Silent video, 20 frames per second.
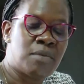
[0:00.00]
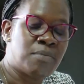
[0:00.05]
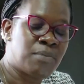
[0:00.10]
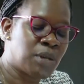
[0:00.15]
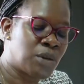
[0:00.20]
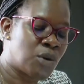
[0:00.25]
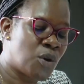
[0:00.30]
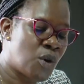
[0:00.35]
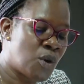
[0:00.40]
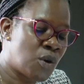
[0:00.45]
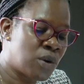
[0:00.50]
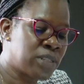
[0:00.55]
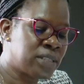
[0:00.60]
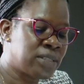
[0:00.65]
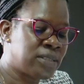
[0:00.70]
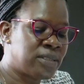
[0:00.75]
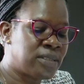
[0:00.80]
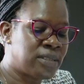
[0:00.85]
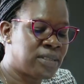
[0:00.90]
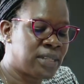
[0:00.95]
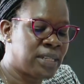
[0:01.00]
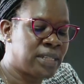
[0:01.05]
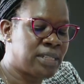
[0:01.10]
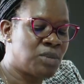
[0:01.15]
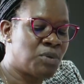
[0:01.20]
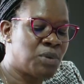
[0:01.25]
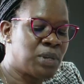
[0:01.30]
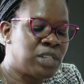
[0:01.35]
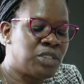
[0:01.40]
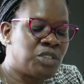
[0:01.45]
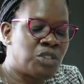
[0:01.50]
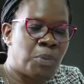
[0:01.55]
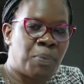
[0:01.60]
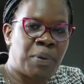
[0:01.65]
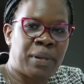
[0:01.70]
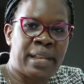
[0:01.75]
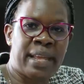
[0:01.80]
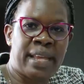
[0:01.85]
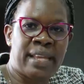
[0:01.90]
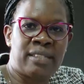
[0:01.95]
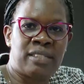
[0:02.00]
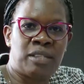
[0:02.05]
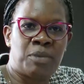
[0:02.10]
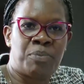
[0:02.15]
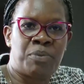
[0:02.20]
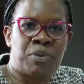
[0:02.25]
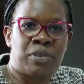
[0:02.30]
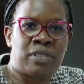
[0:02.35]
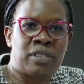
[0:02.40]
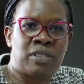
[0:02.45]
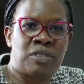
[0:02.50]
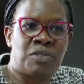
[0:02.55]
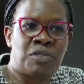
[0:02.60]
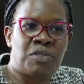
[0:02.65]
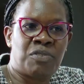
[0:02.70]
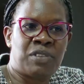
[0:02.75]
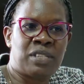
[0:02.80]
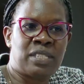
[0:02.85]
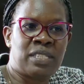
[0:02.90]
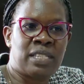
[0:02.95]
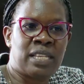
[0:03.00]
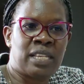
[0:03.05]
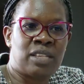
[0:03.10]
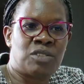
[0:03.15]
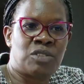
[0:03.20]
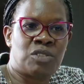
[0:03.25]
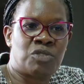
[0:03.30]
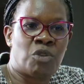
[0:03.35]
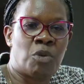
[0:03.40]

because it will jeopardize the process of investigations.